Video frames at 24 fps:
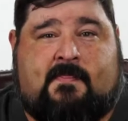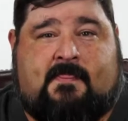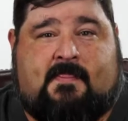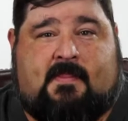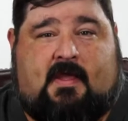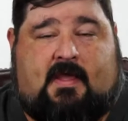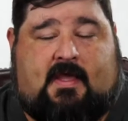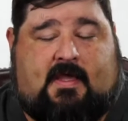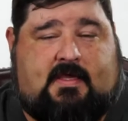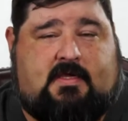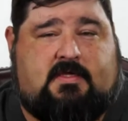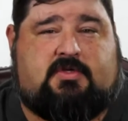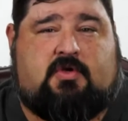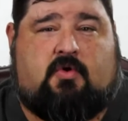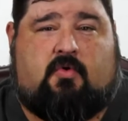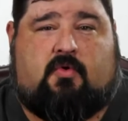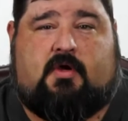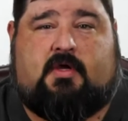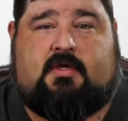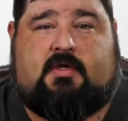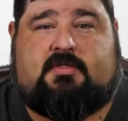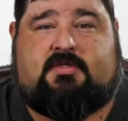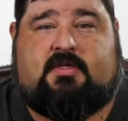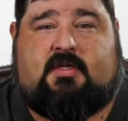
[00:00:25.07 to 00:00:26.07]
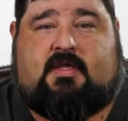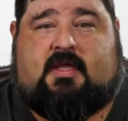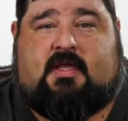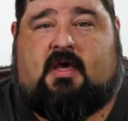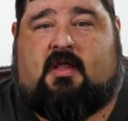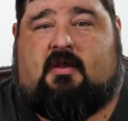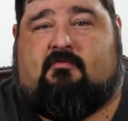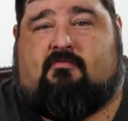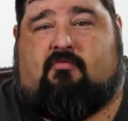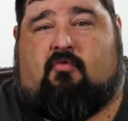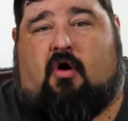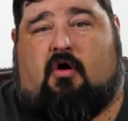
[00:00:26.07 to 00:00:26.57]
He is going to kind
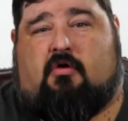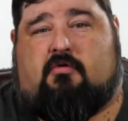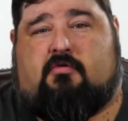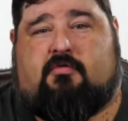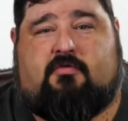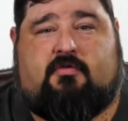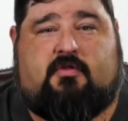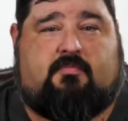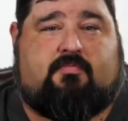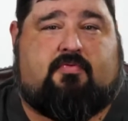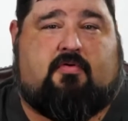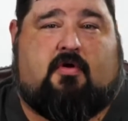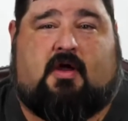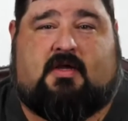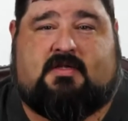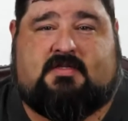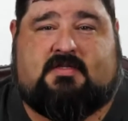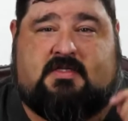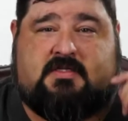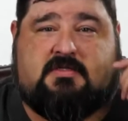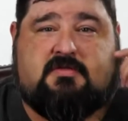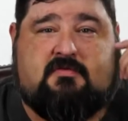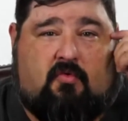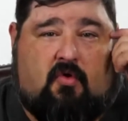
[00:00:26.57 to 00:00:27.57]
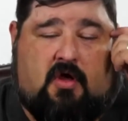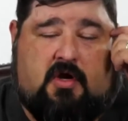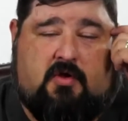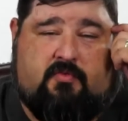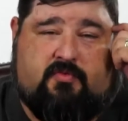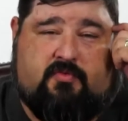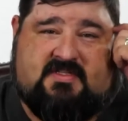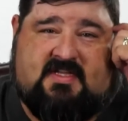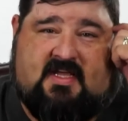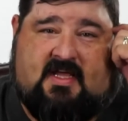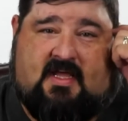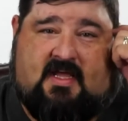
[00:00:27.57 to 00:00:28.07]
of walk through the process of what it
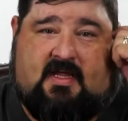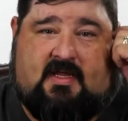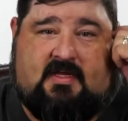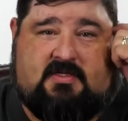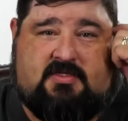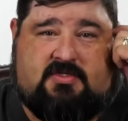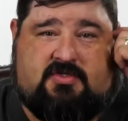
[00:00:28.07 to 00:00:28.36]
would take